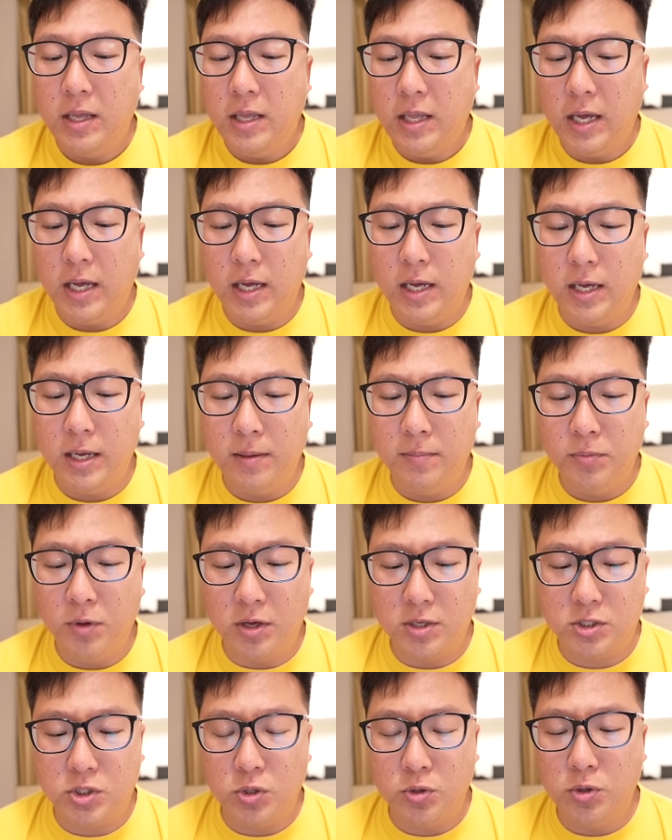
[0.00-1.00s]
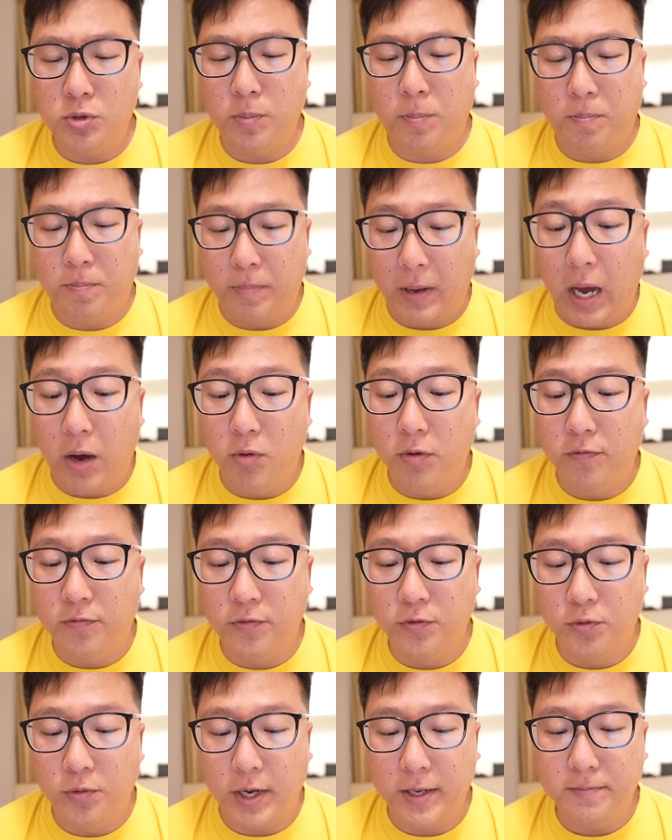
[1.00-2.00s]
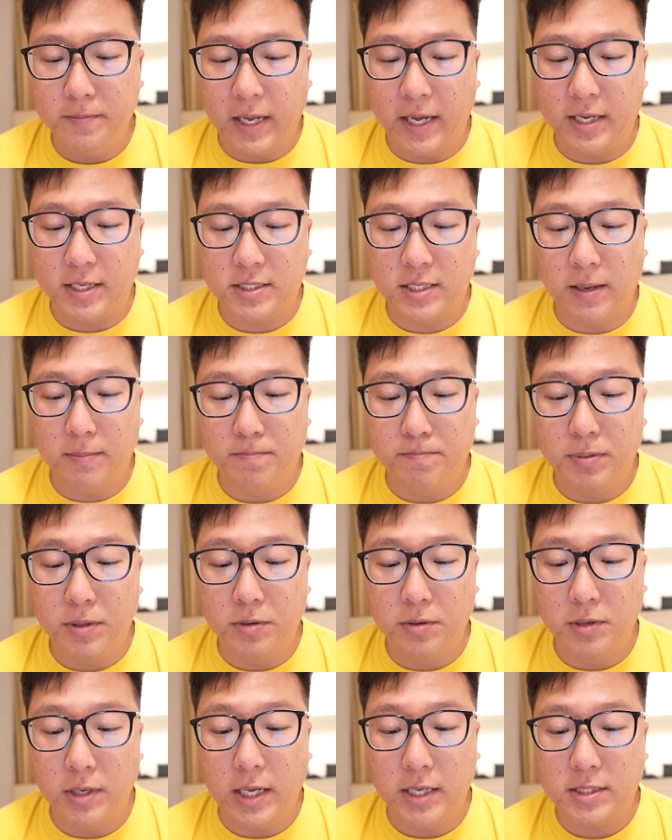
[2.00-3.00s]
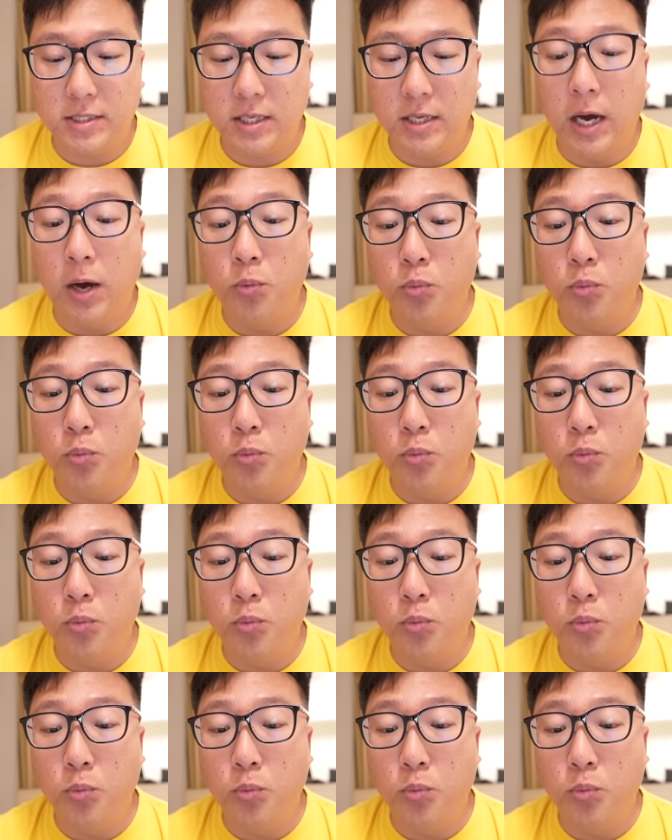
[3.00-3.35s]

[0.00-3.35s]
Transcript: not so powerful one, example, let's see, a